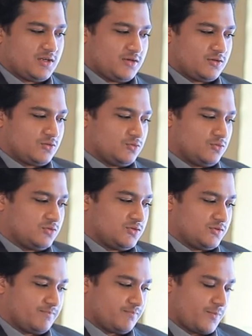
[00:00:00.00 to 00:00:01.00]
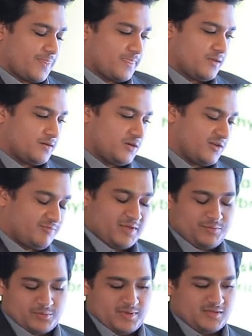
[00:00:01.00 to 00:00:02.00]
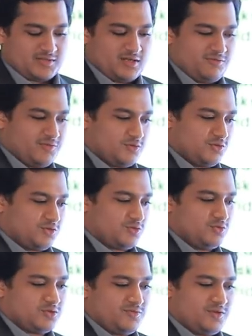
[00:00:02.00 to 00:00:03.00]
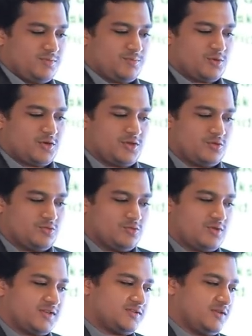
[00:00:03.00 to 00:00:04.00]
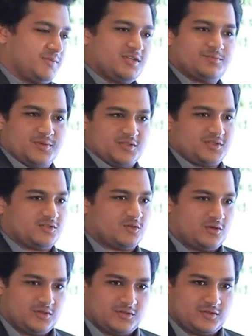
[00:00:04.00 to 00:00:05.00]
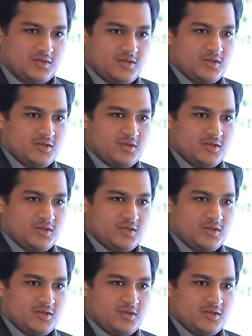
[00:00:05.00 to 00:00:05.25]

if I put myself into the shoes of an employee who, let's say, makes purchase orders,